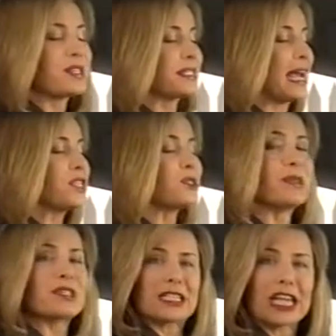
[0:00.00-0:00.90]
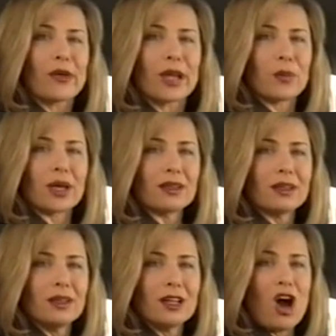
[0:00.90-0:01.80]
The Statesman steering
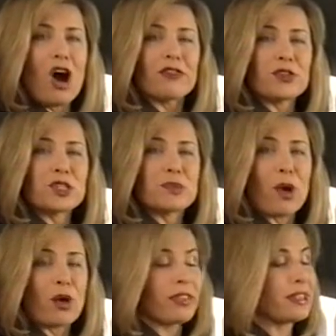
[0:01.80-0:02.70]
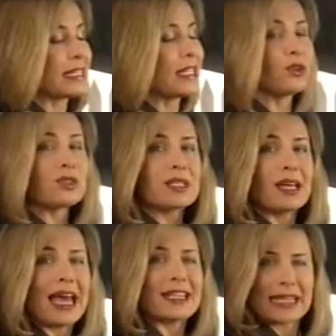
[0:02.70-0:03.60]
wheel offers both
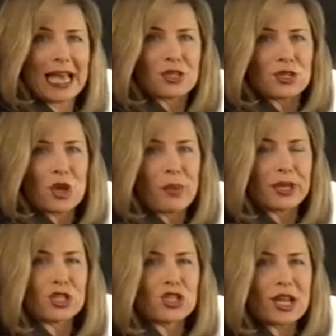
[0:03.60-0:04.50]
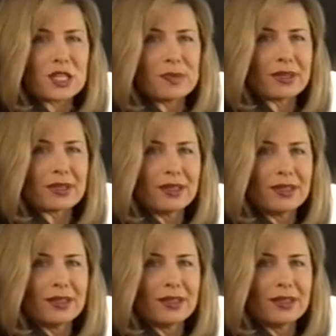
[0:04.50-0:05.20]
tilt and telescopic adjustment.